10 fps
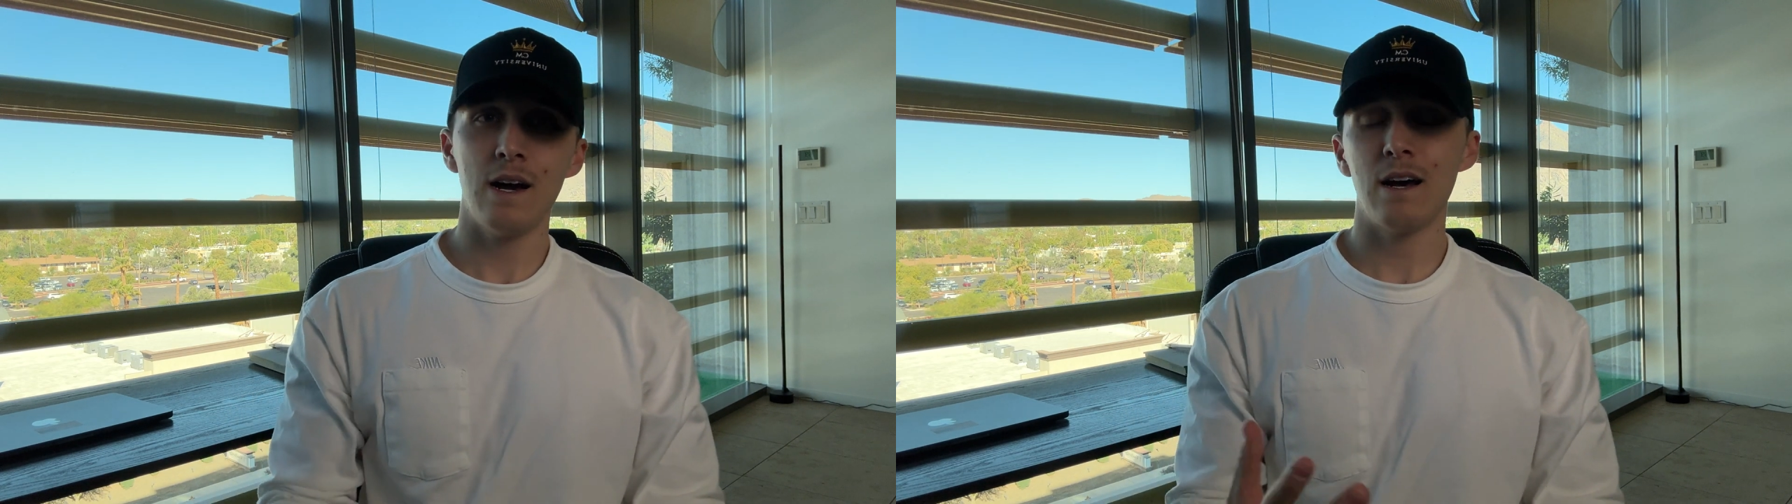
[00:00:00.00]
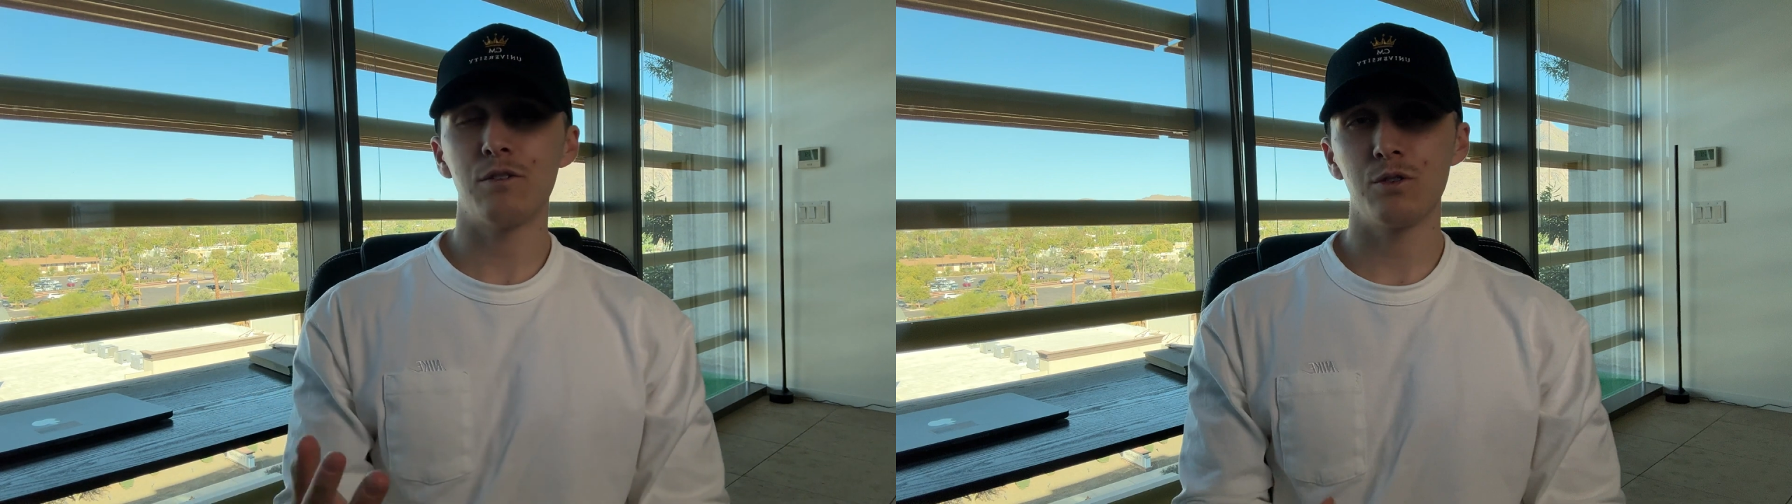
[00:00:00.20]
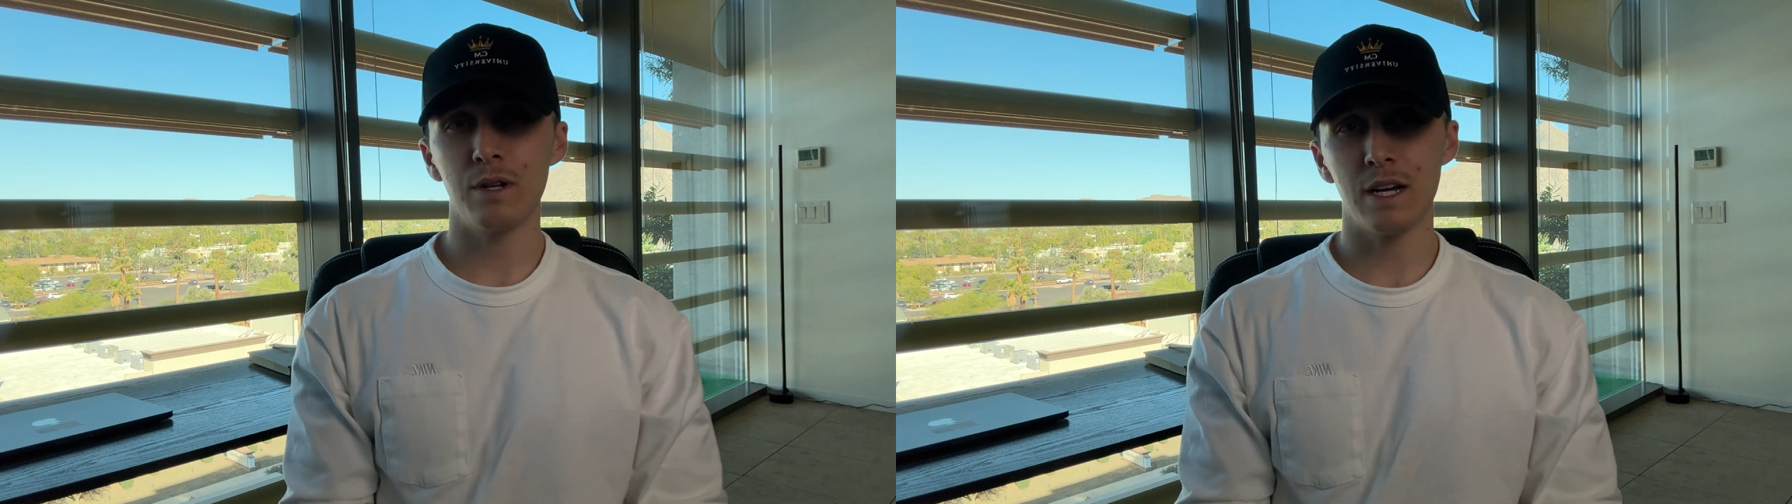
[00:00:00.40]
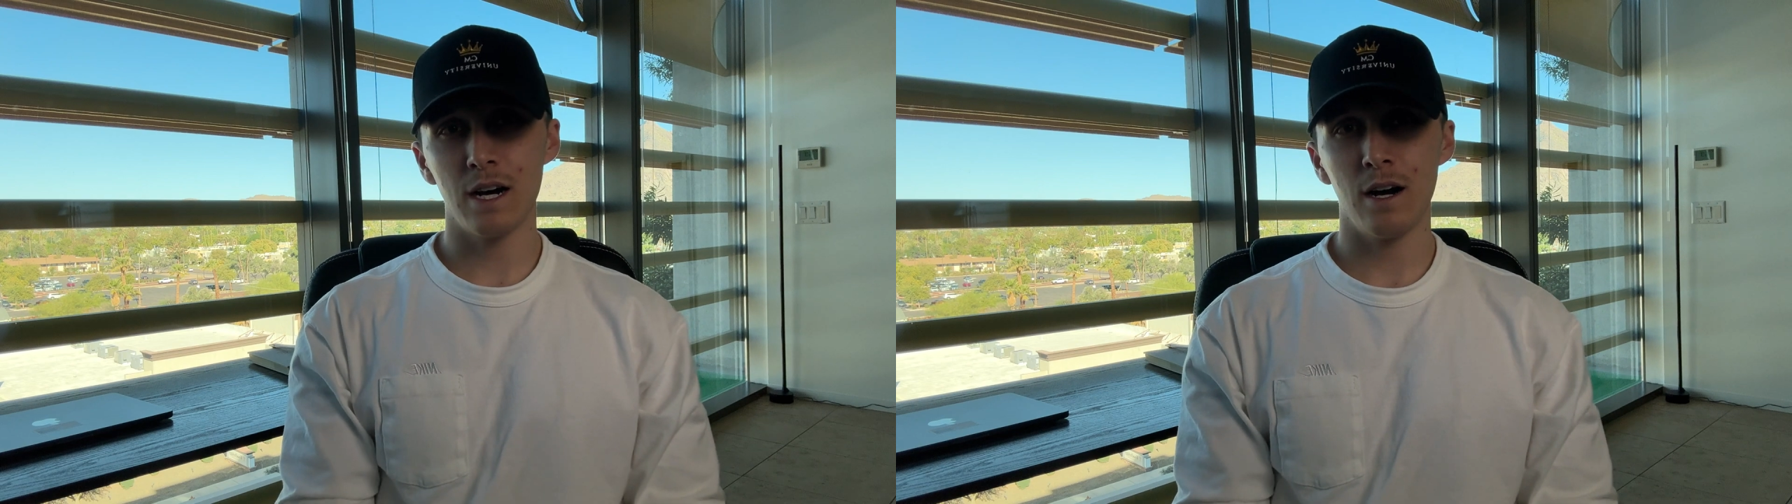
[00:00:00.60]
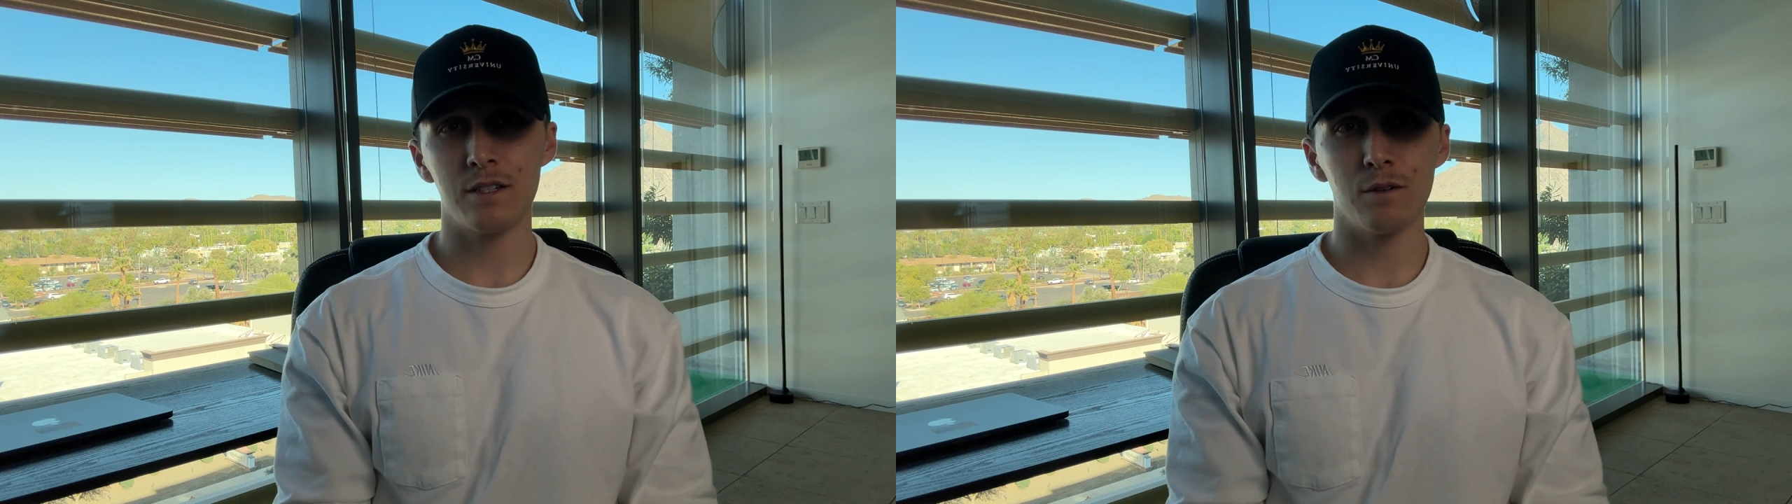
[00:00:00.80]
I don't do any
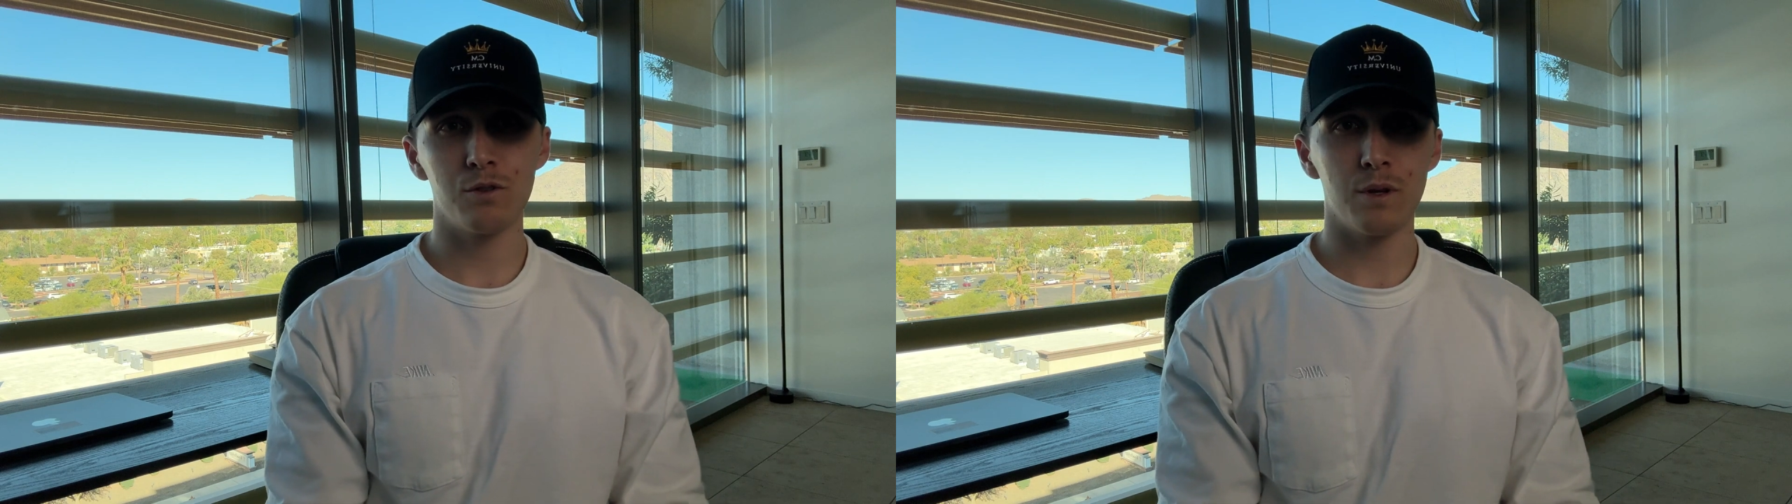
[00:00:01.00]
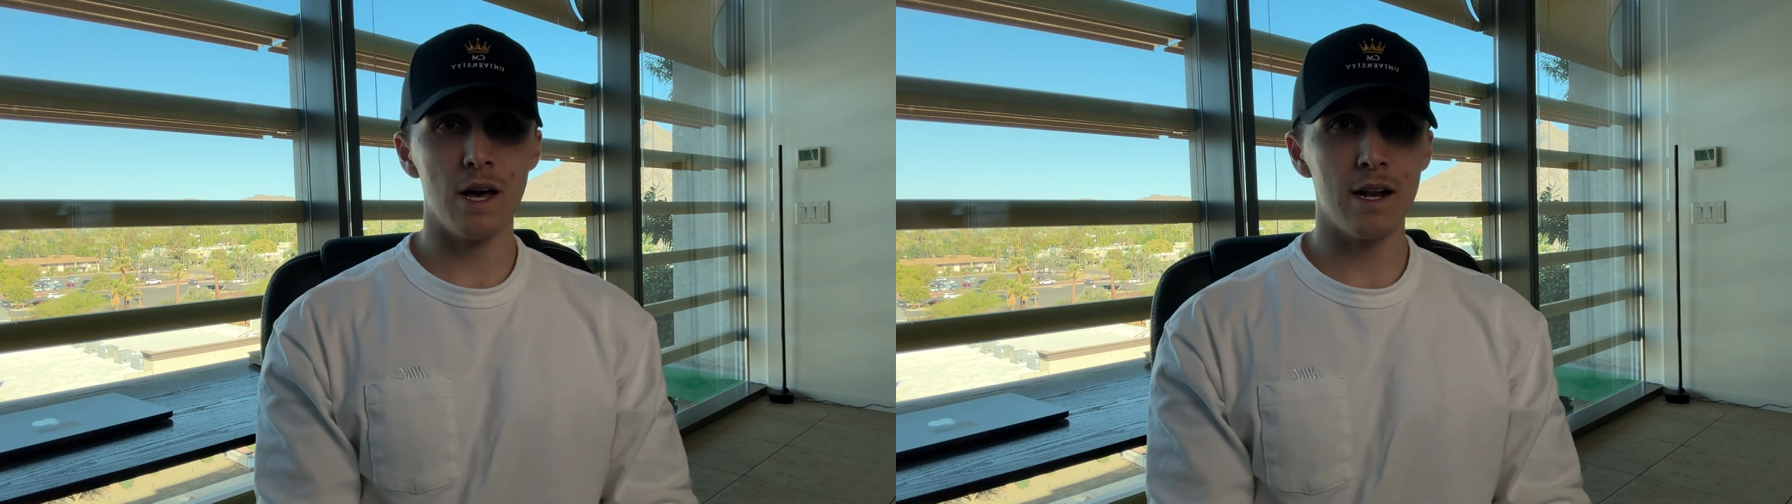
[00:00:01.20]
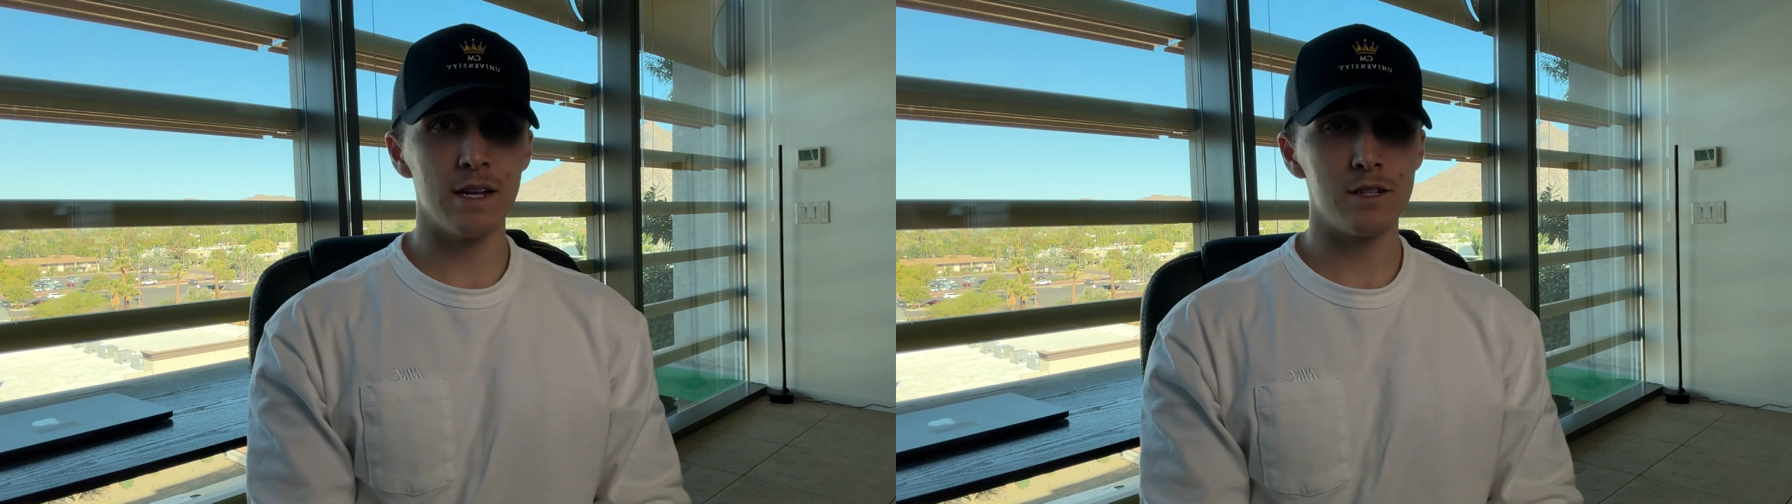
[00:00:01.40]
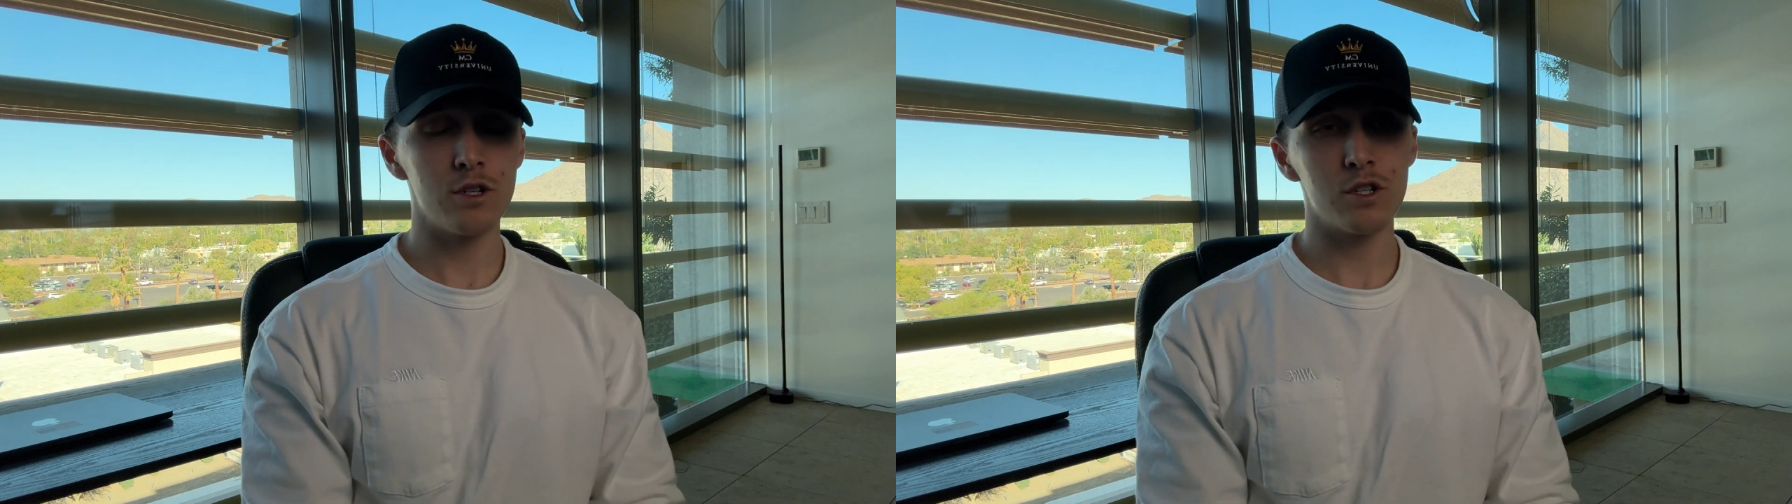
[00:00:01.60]
cuts, I don't do any edits,